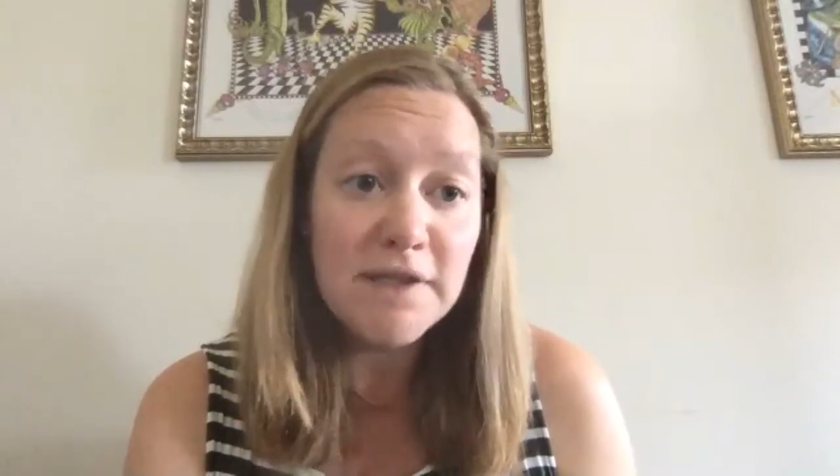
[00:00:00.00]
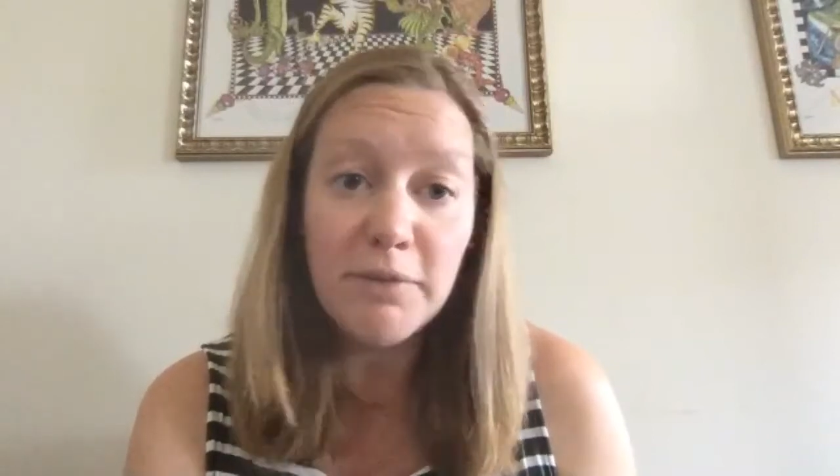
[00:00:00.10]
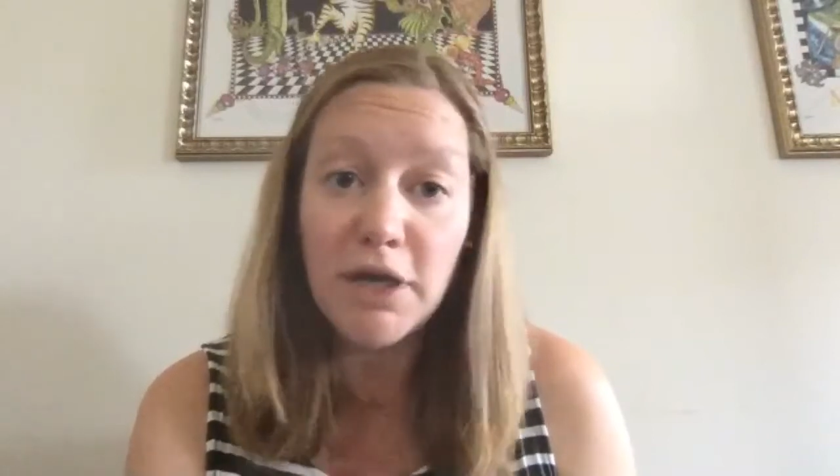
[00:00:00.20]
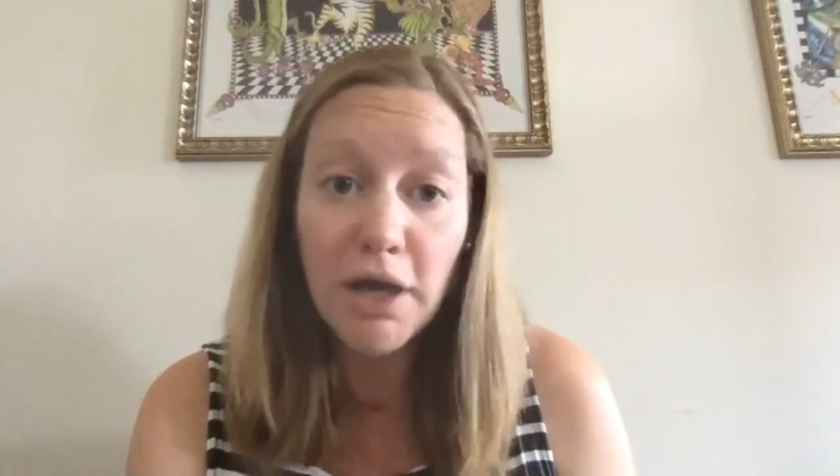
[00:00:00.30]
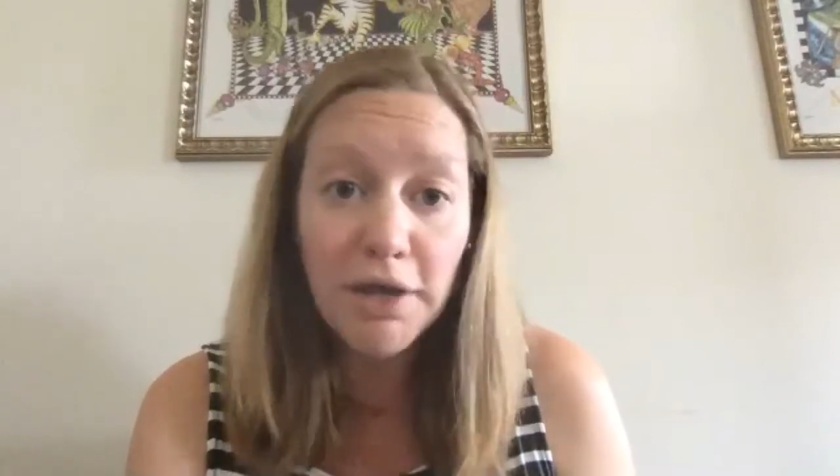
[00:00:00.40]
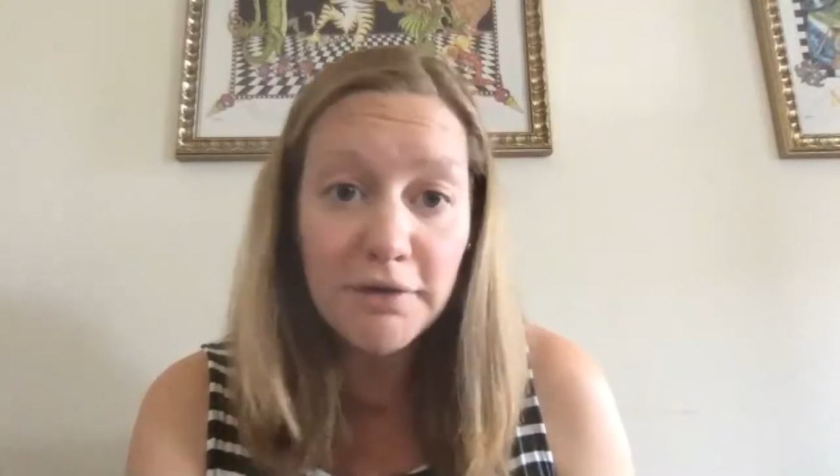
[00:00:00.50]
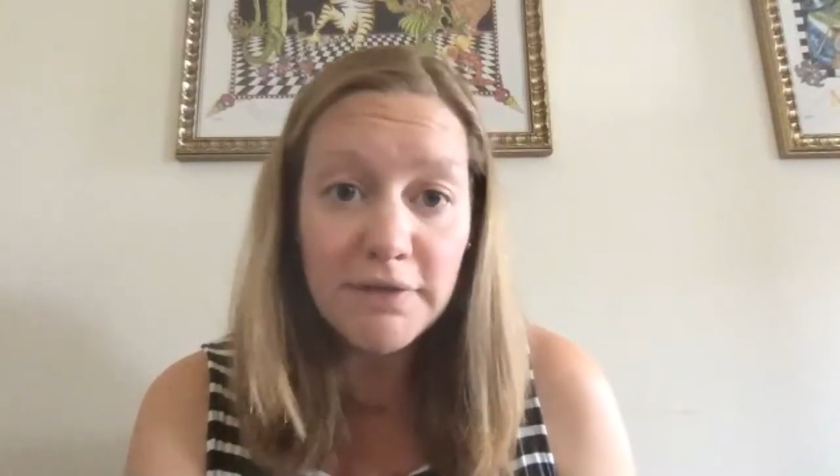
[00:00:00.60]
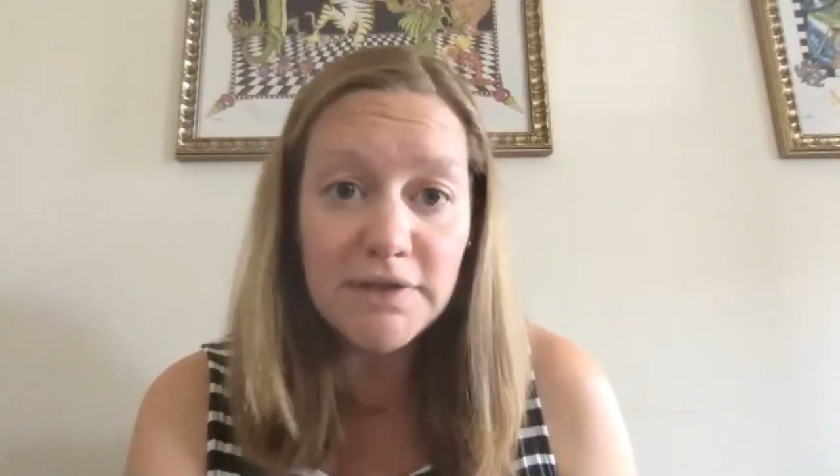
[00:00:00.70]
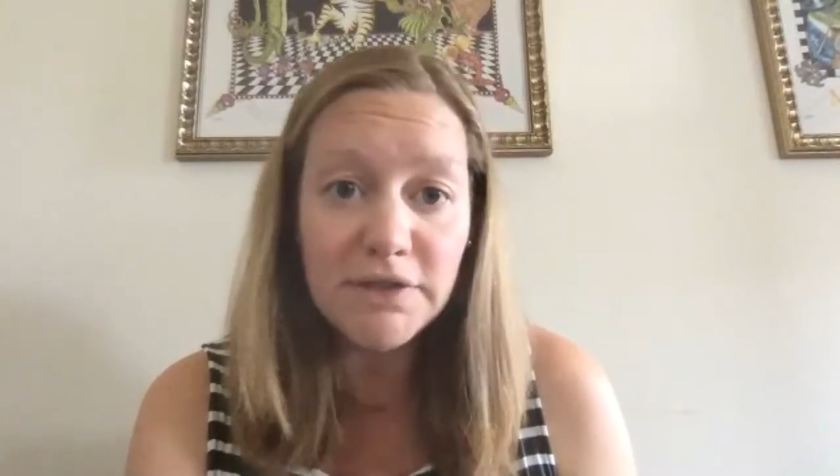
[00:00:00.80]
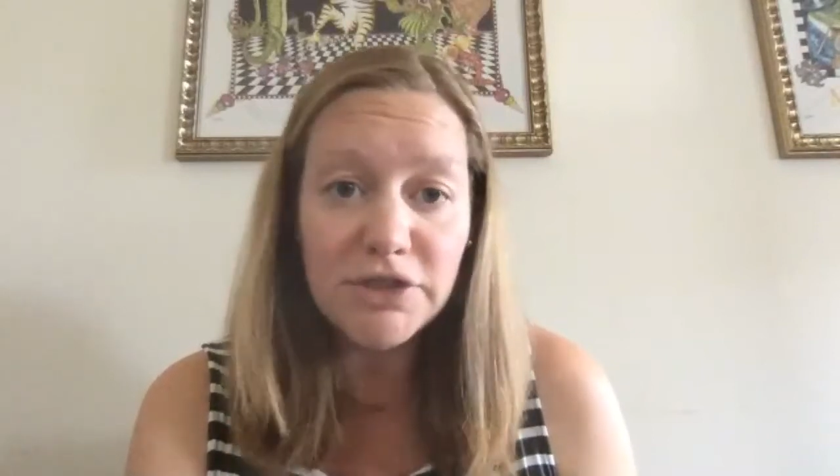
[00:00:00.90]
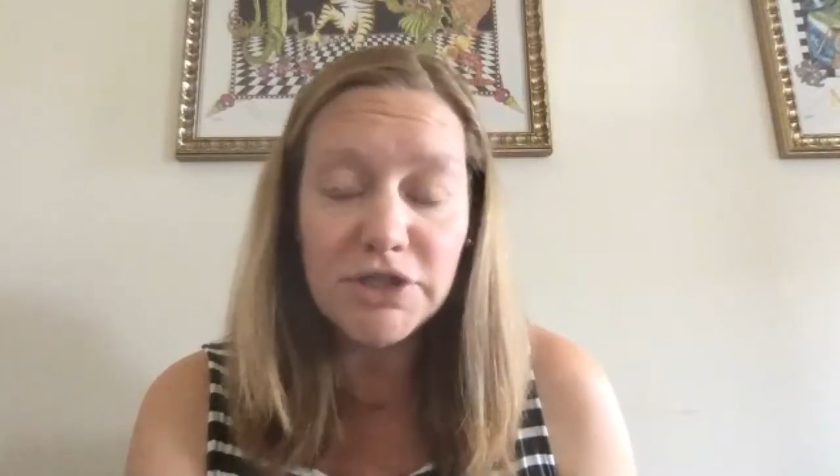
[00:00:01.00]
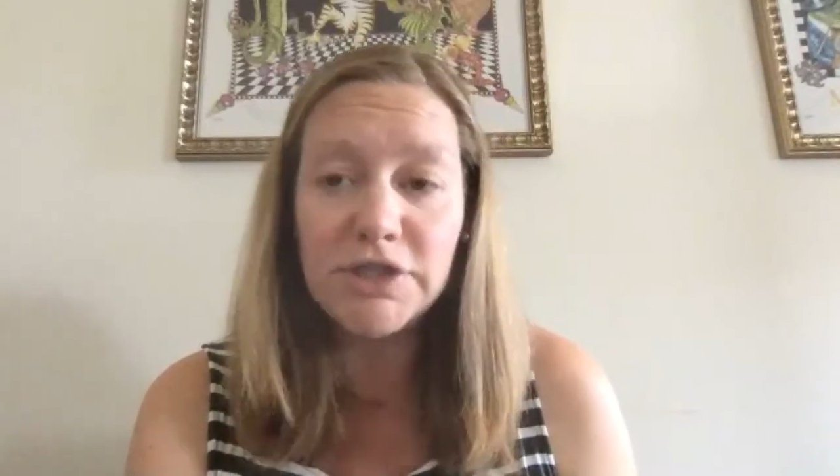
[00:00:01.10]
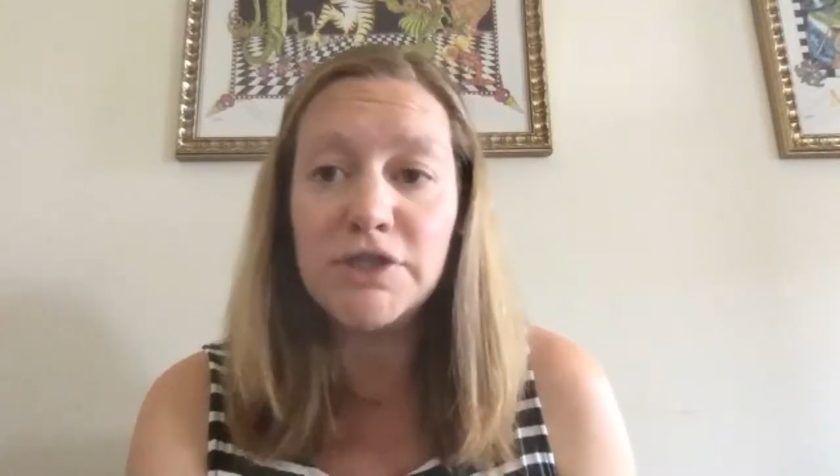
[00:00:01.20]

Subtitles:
among other researchers,